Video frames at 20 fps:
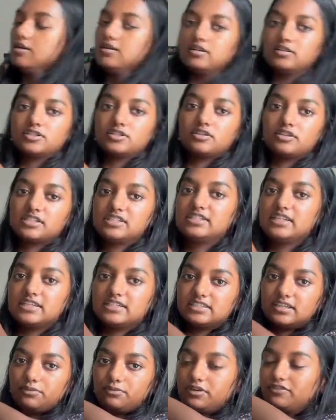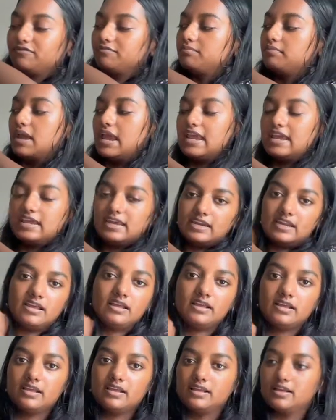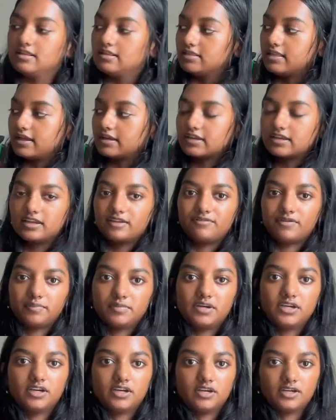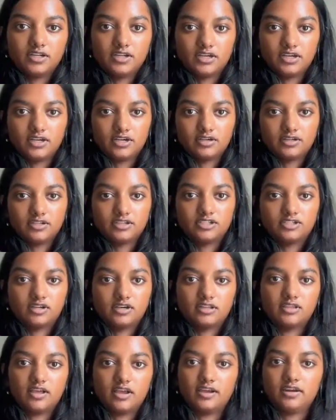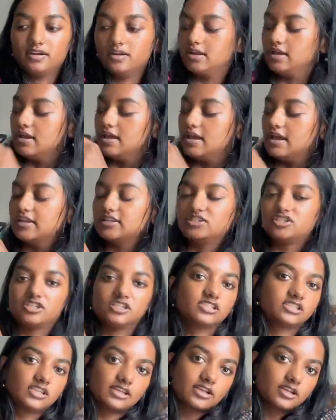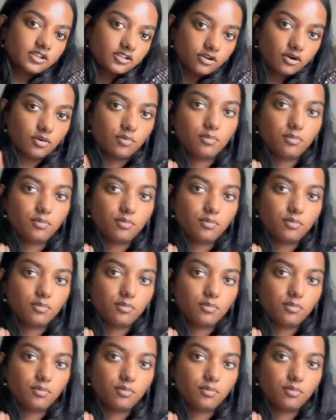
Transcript: so the stitch that we've made like from here to here the straight line it's just like a little